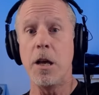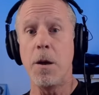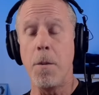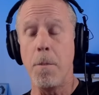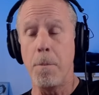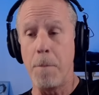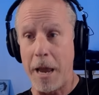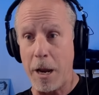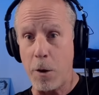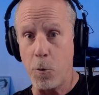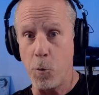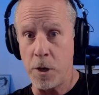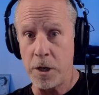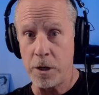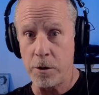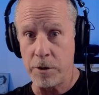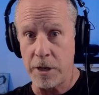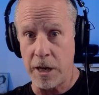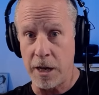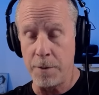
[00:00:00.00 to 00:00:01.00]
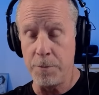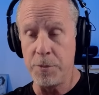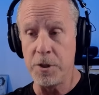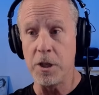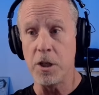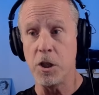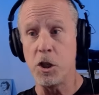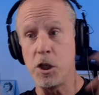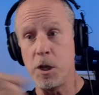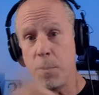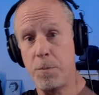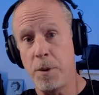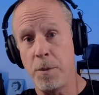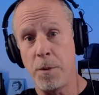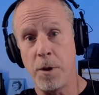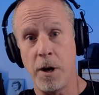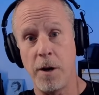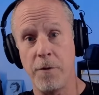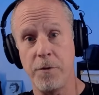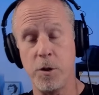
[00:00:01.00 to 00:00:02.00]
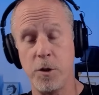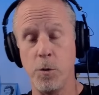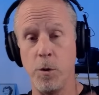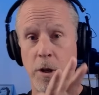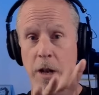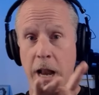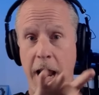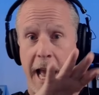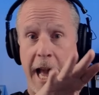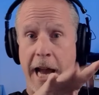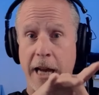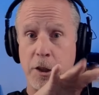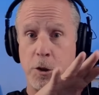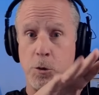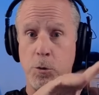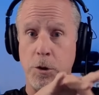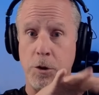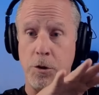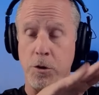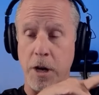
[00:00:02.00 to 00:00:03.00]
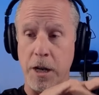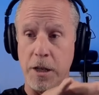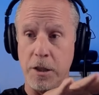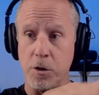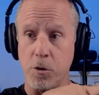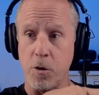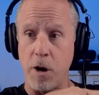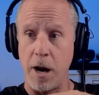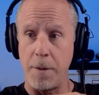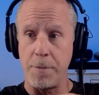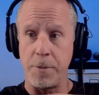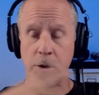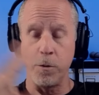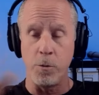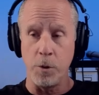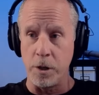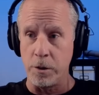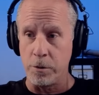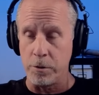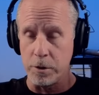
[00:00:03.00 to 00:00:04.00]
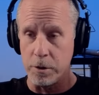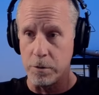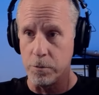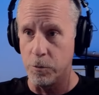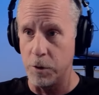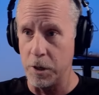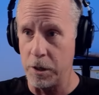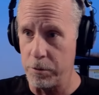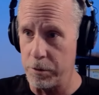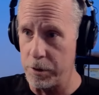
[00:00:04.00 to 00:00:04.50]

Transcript: make window dubs, ship them off to an actual transcriber. We don't